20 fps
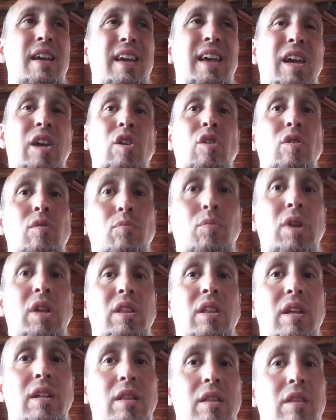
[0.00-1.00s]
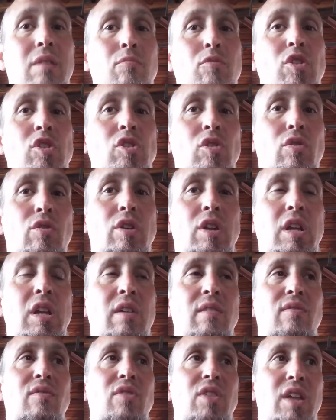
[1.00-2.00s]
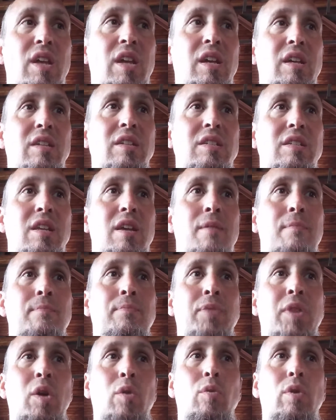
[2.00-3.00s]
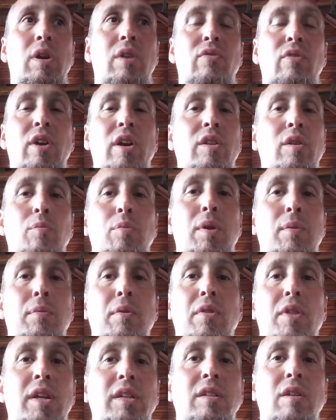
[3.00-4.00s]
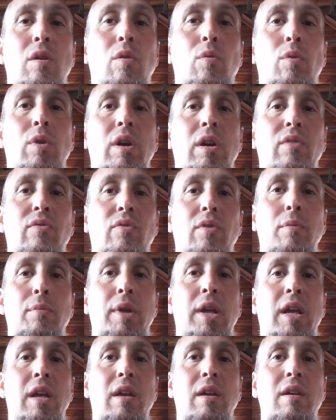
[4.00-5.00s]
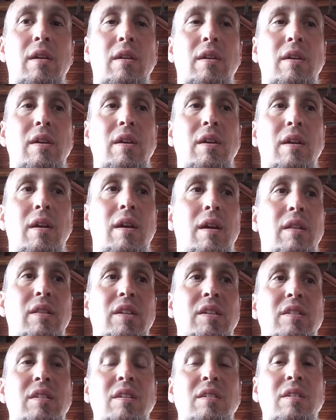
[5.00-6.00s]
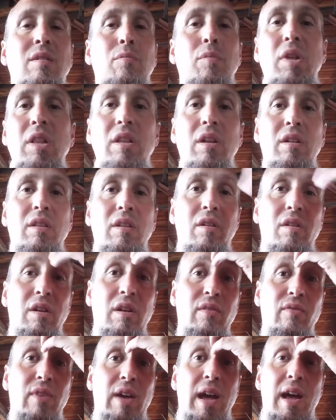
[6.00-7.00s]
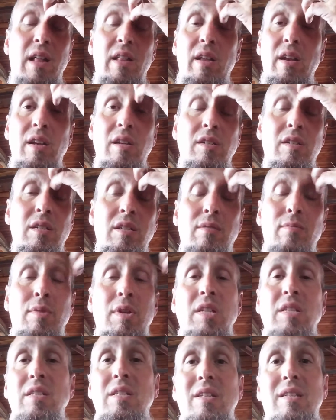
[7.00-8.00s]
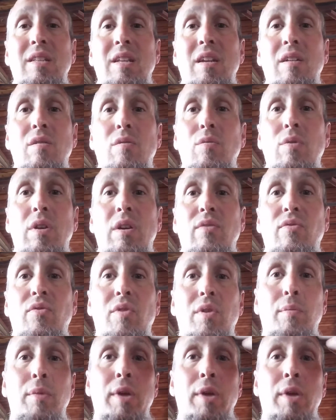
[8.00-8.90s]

It could be that the majority of things work for other people that don't work for me. This doesn't mean that they're invalid. It just means that they don't work for